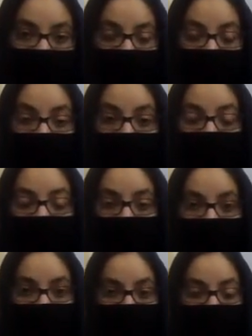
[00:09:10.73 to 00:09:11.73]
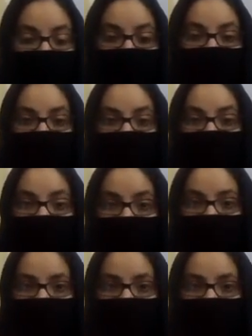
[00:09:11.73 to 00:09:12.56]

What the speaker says: below the loins. Are there any more